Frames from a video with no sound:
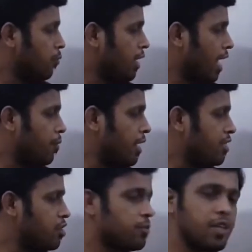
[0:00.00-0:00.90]
we have
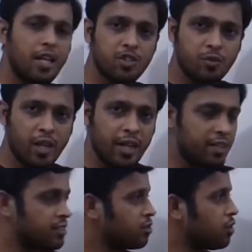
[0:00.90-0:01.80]
h of sin square
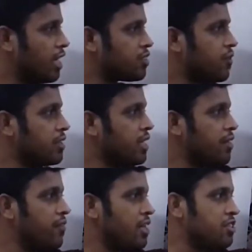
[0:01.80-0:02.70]
x. So as per the
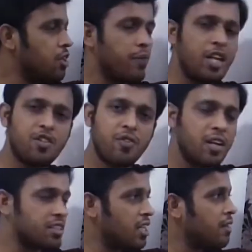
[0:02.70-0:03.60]
definition of h
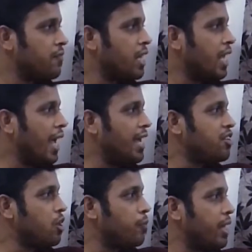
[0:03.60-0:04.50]
function,
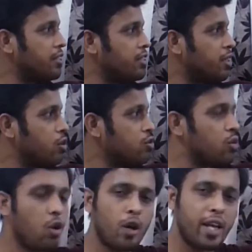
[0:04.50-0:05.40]
h of x equals to
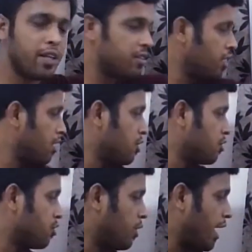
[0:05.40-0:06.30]
log x.
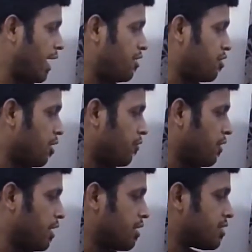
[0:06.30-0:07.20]
So h of
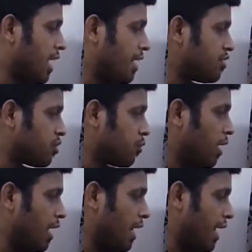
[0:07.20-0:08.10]
sin
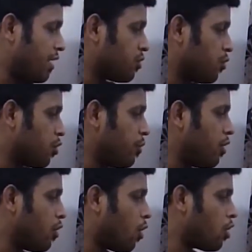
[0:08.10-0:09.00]
square x would be
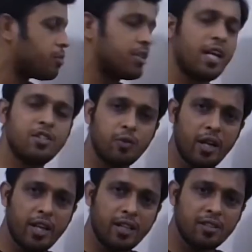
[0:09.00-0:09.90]
log of sin
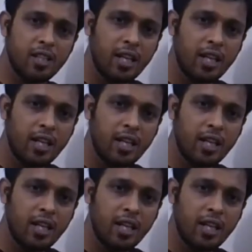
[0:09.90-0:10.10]
square x.